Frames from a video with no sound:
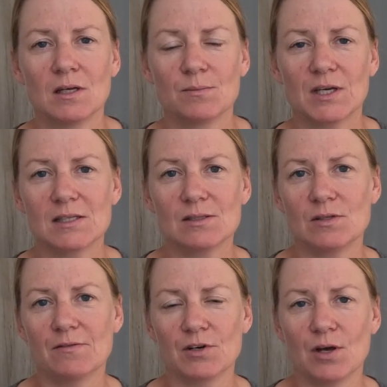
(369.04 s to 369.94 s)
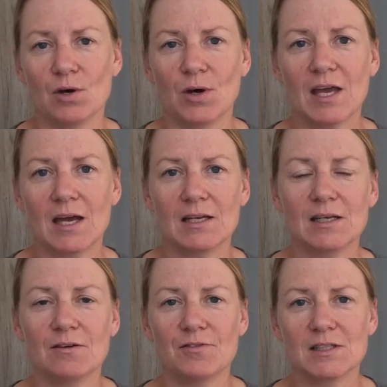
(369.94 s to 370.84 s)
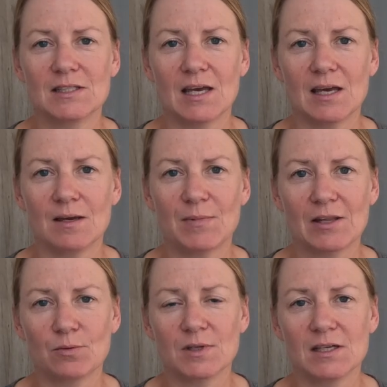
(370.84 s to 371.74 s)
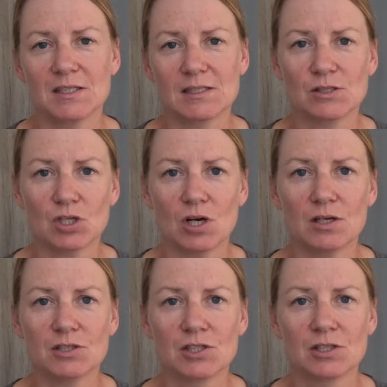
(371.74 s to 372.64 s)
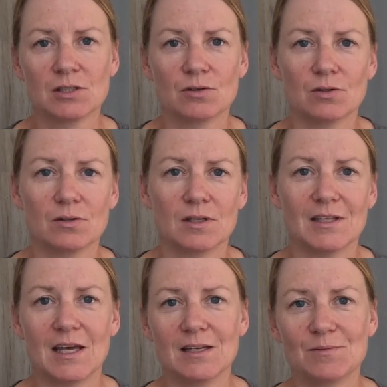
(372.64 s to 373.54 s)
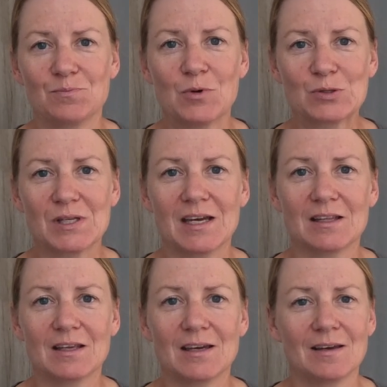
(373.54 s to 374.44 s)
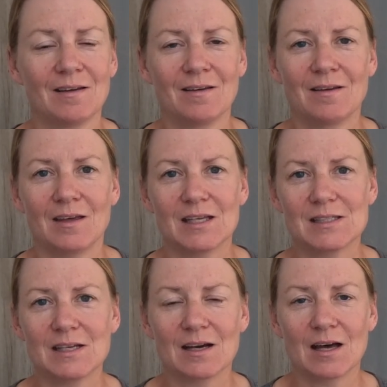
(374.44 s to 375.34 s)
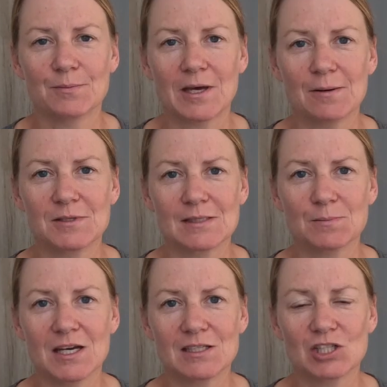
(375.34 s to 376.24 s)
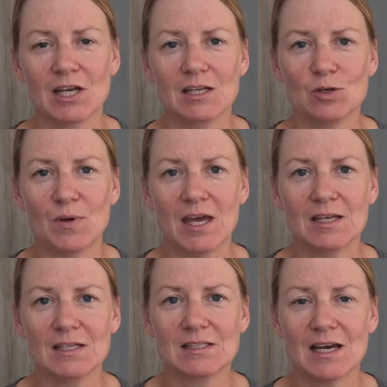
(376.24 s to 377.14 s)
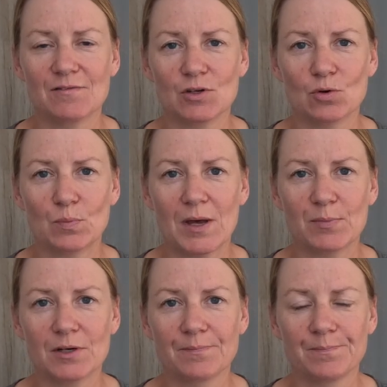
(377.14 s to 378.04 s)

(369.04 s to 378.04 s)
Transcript: because you never know. And if it's a bathroom that doesn't charge, then most likely it's not upkept as much and you may need to have your own paper.